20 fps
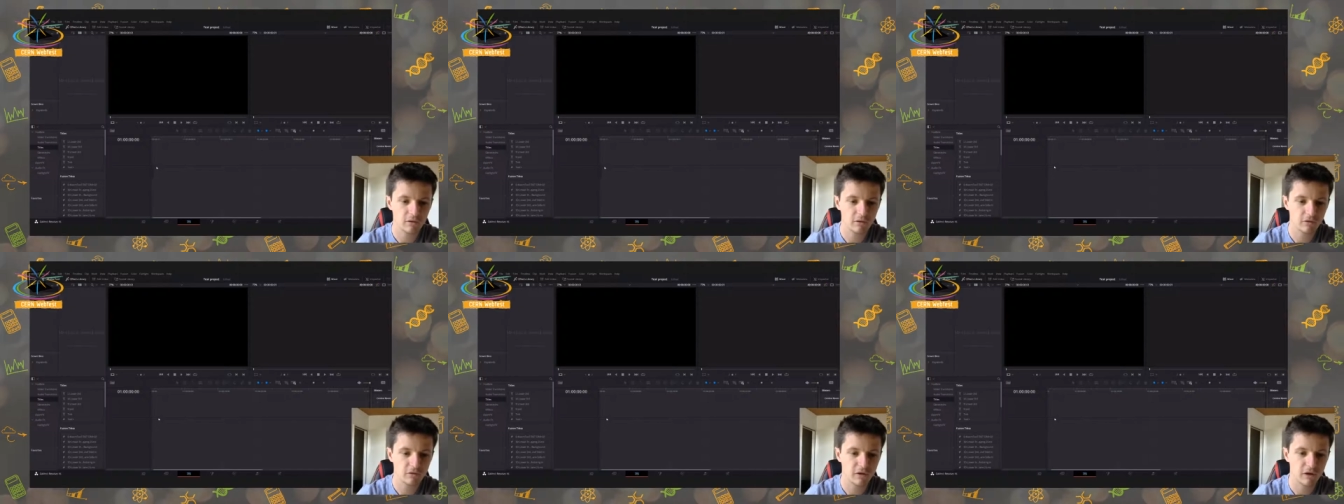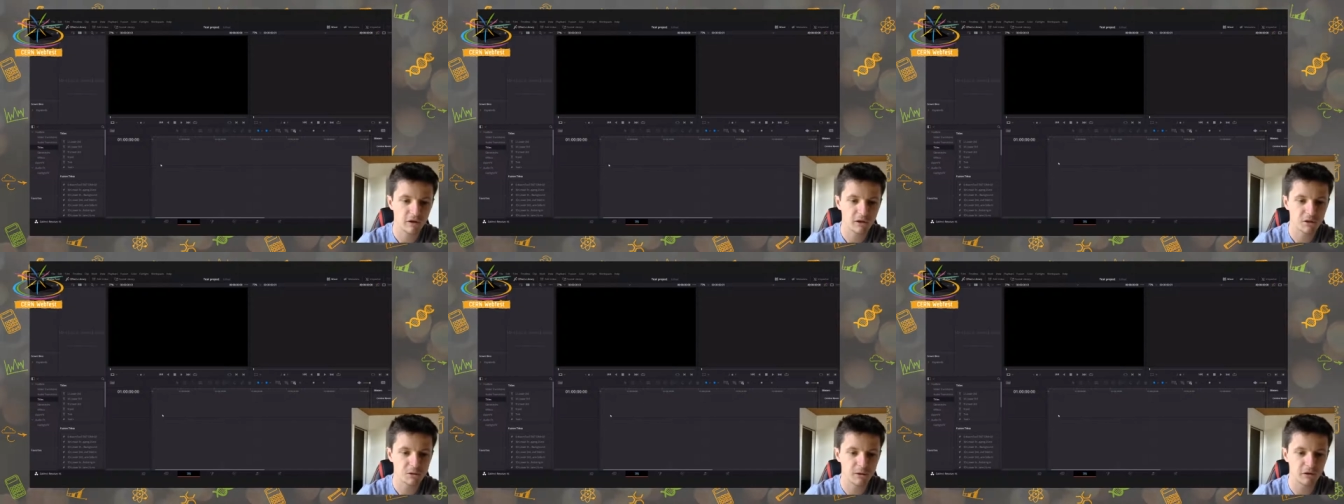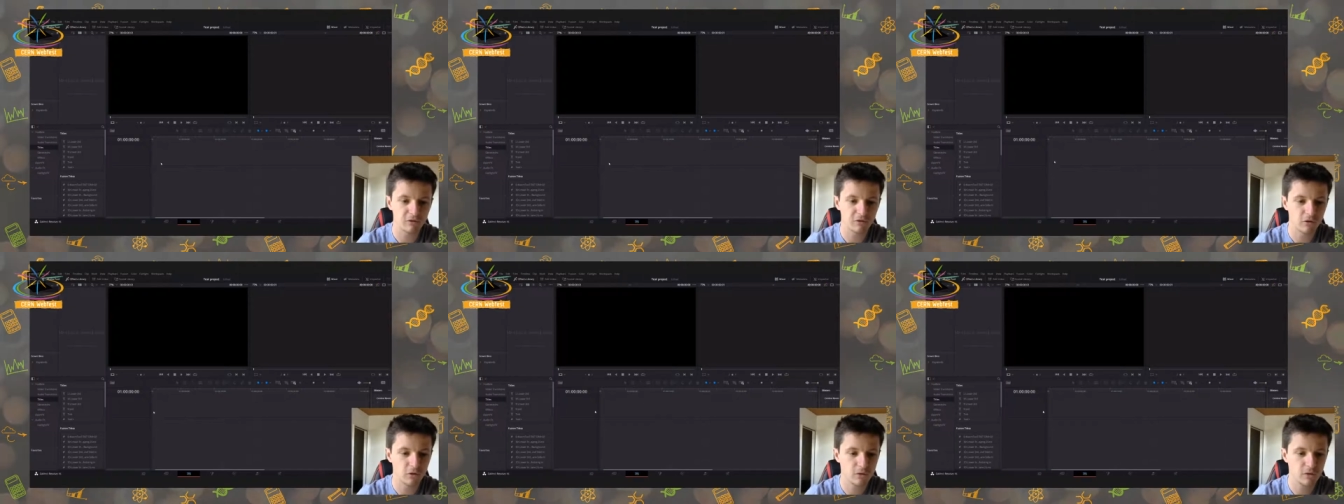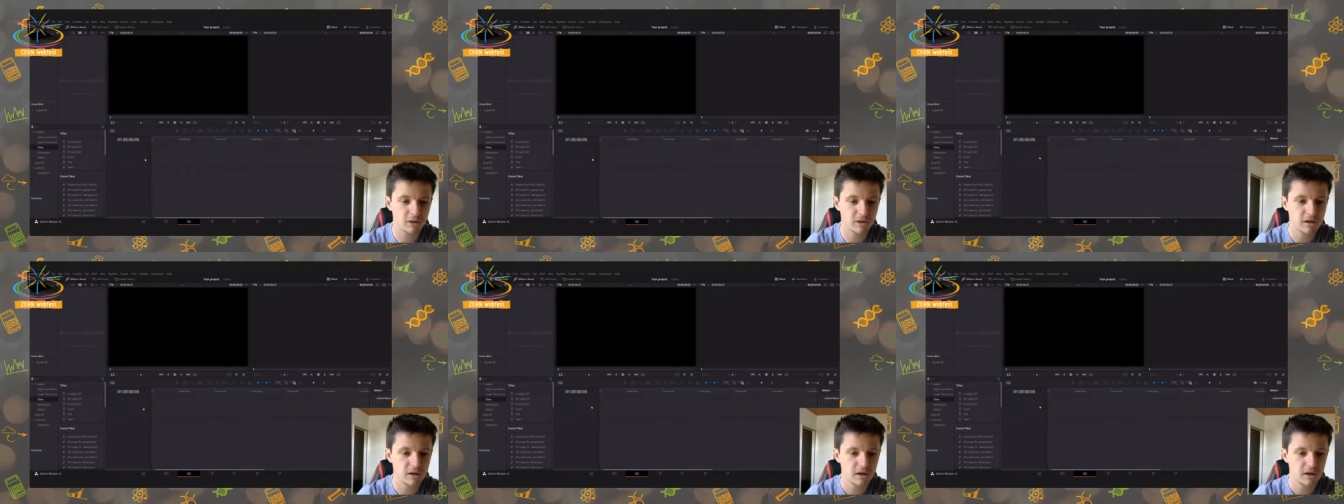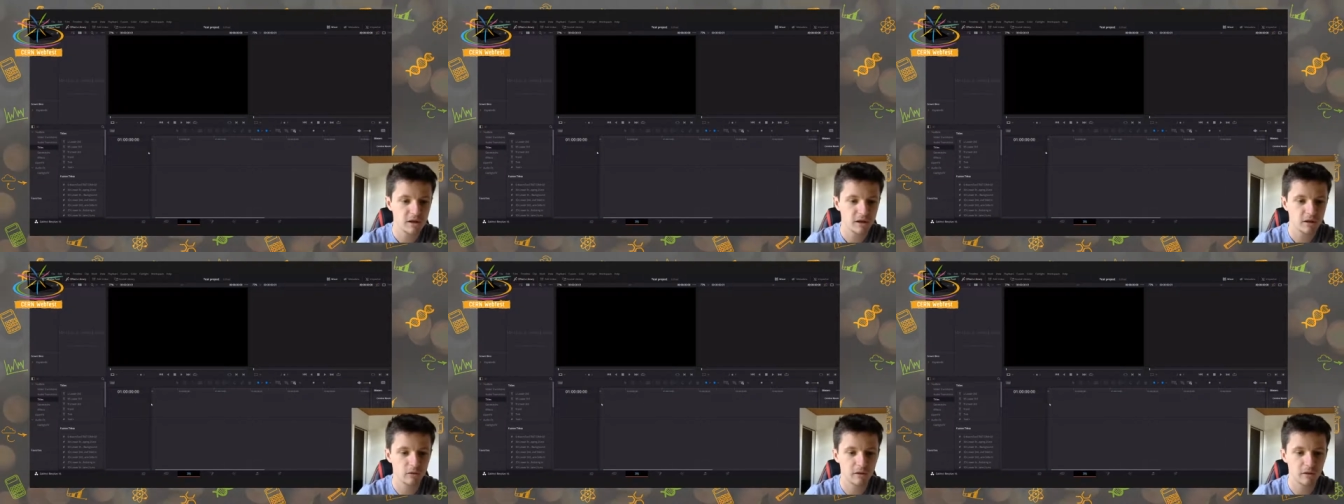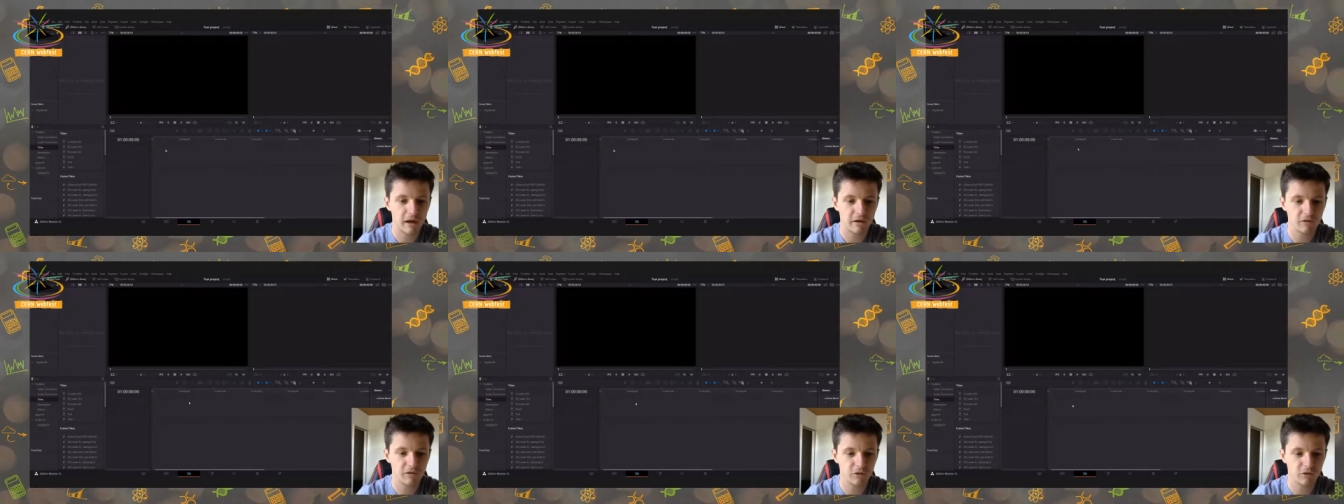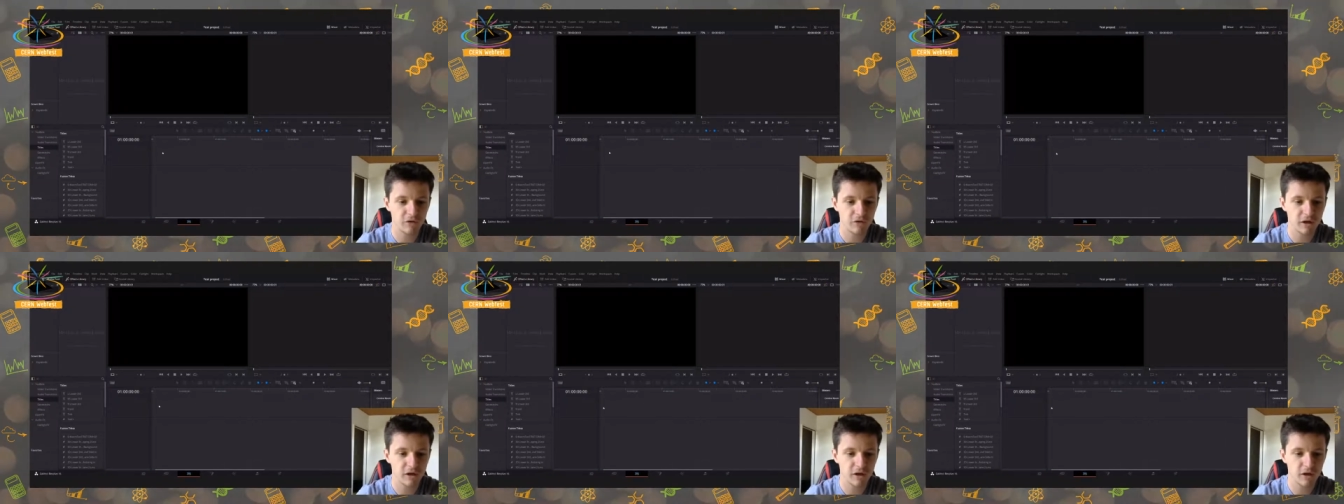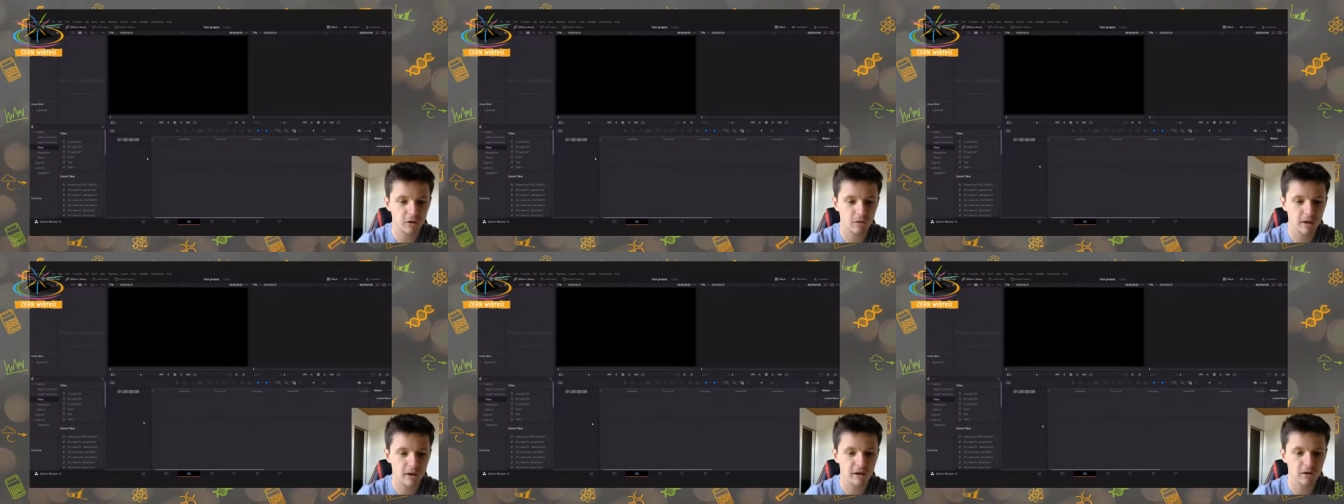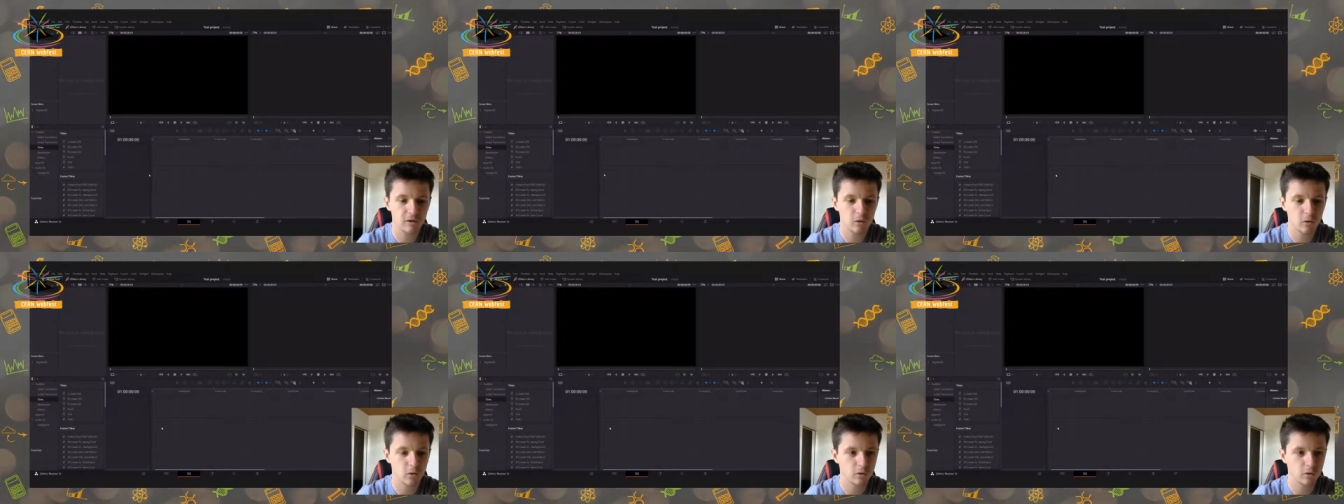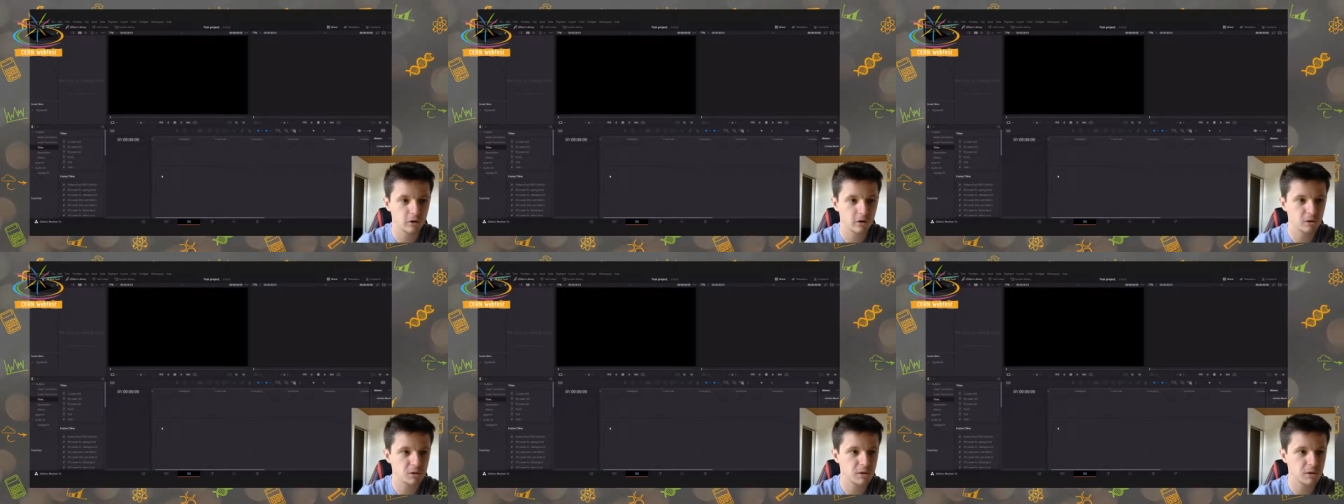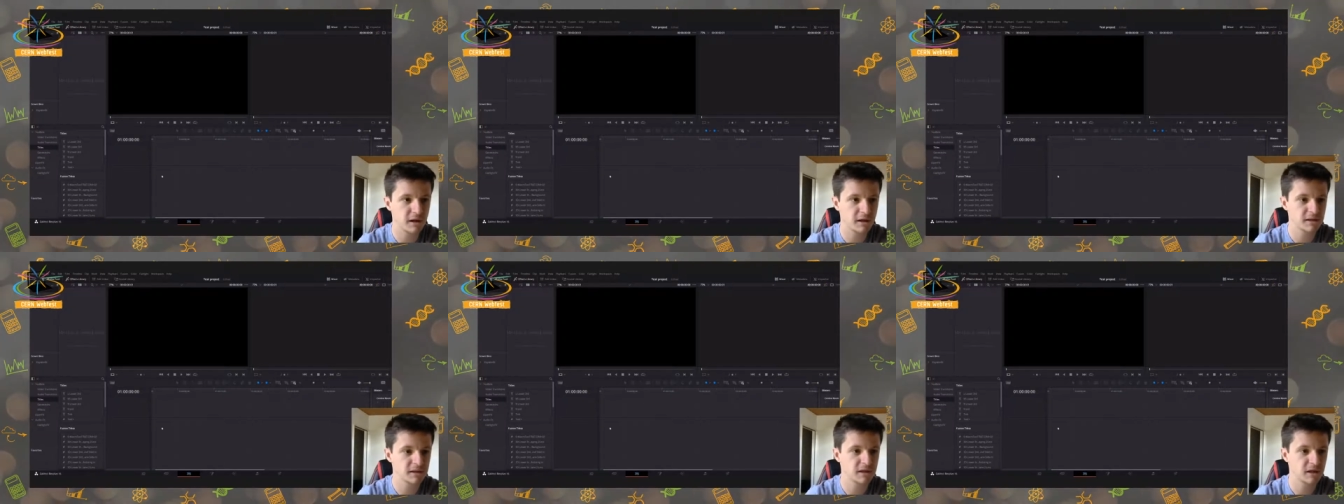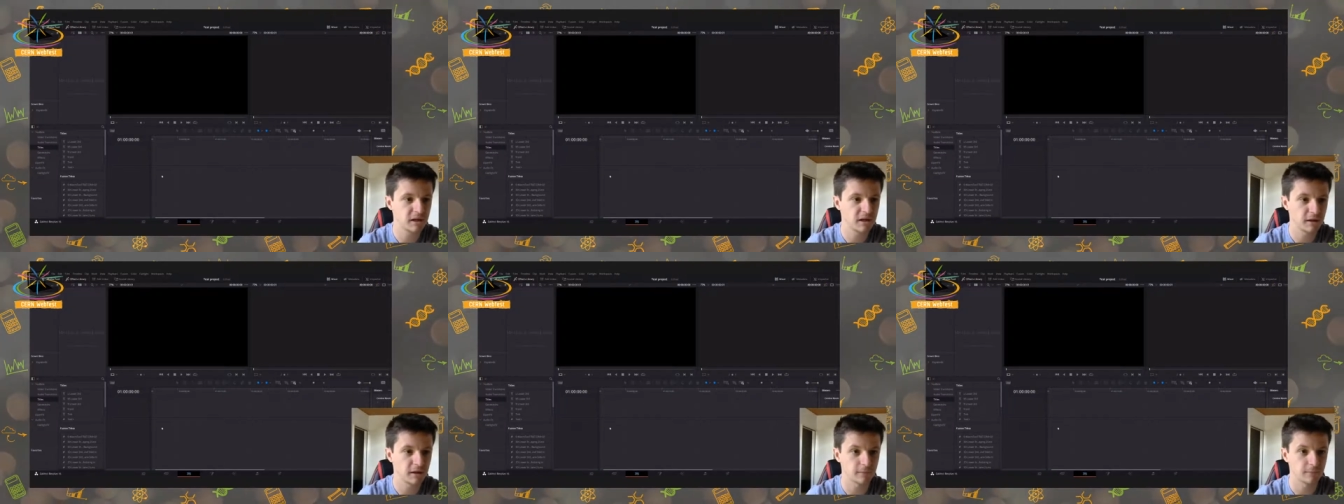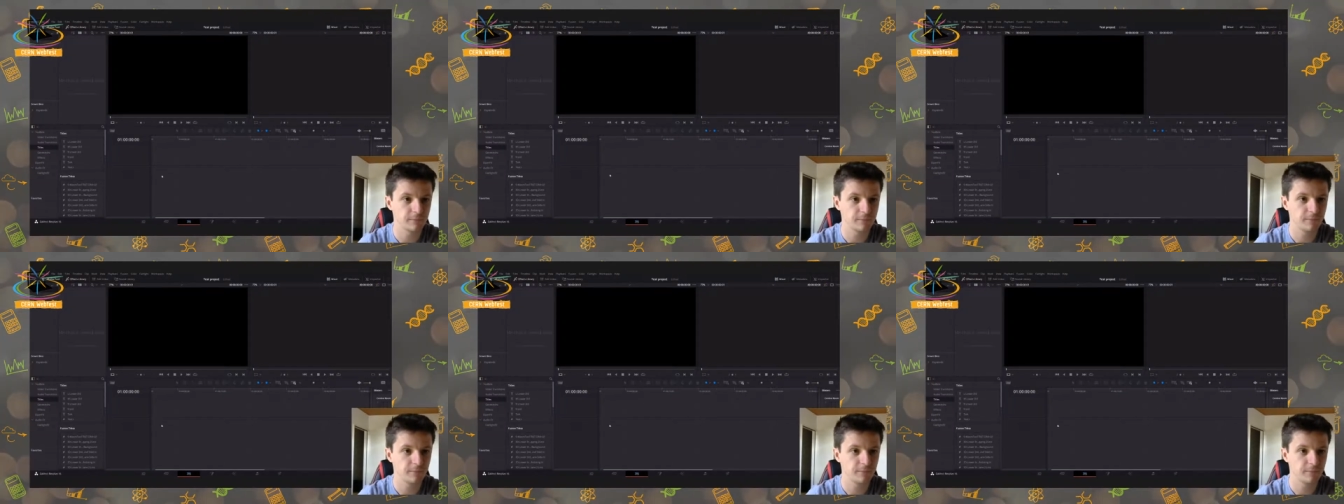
Fairly straightforward. You'll have your video and your audio tracks here.